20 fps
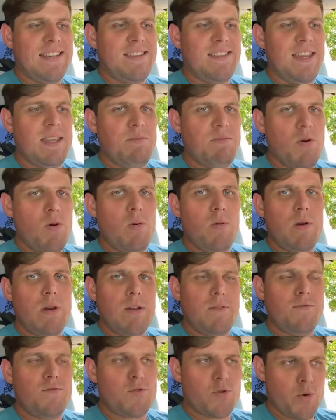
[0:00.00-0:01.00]
the moment
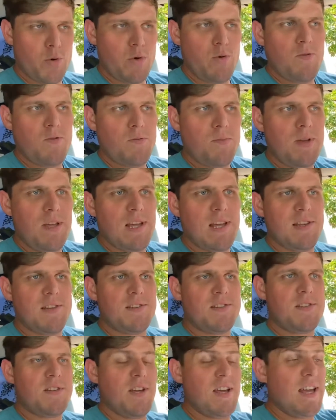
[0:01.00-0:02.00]
of truth,
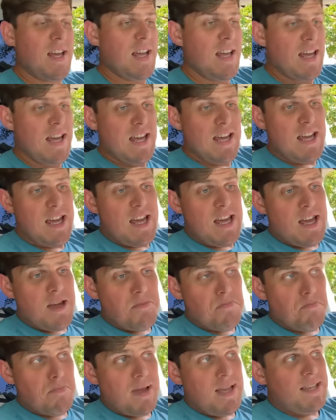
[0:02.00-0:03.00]
because
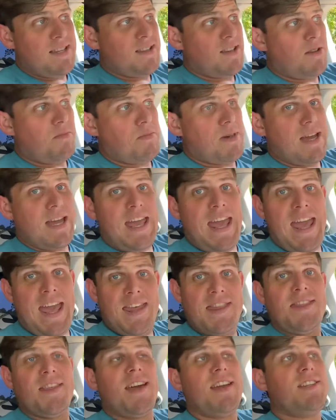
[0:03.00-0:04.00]
based on my
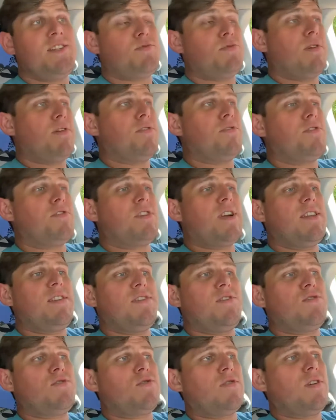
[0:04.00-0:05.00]
headlights when I first got
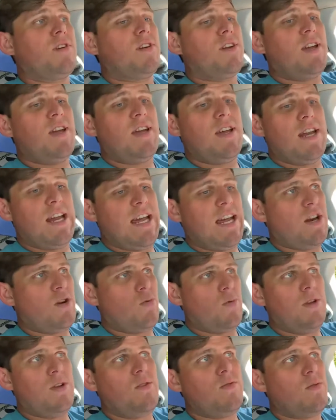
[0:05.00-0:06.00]
this truck and I had to
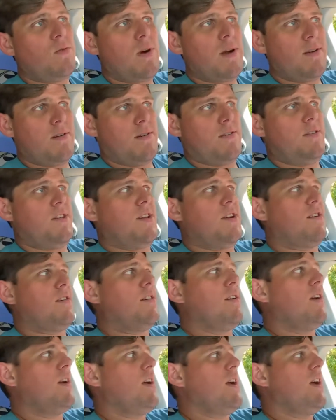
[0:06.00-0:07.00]
redo the wiring on there,
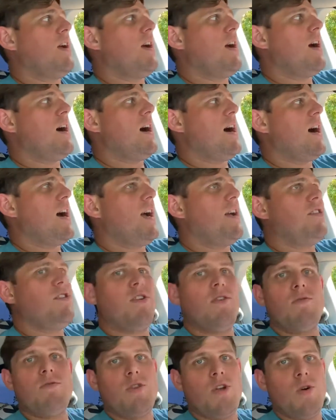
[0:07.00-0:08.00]
I
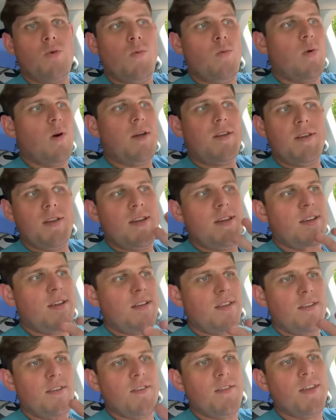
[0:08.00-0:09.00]
don't know what
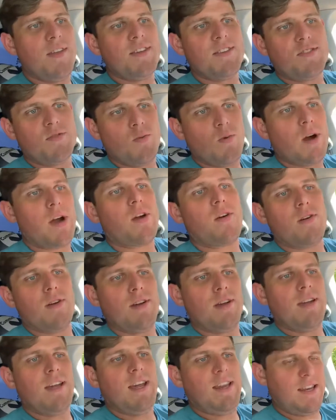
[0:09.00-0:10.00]
this
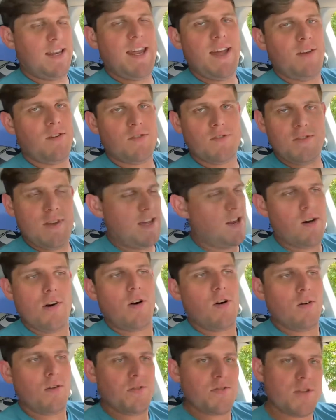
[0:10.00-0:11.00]
wiring entails at
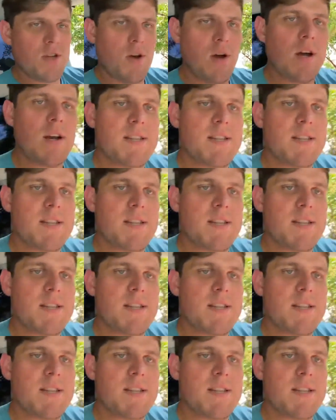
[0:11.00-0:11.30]
all. So I'm going to